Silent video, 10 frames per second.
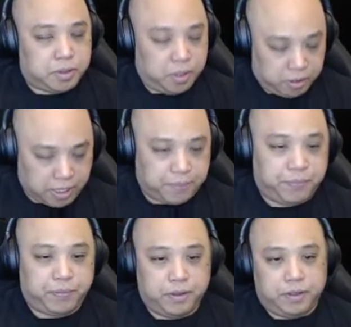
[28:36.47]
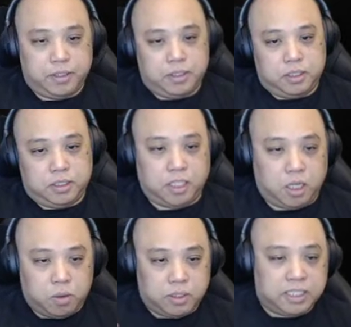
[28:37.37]
Okay.
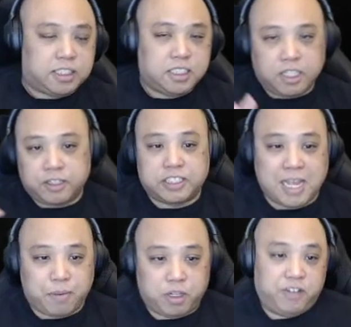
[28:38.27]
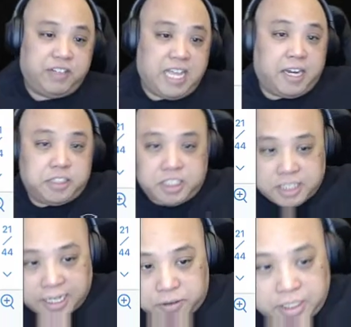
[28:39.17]
So this is another example of an energy
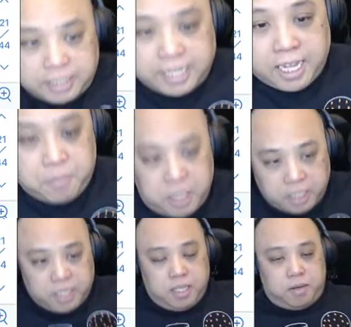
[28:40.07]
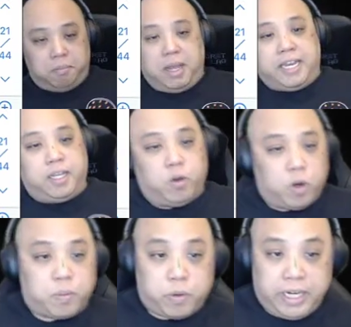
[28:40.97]
cycle that the IB might
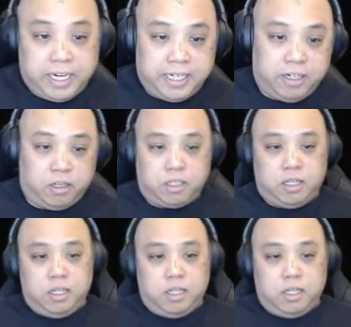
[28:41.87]
incorporate in here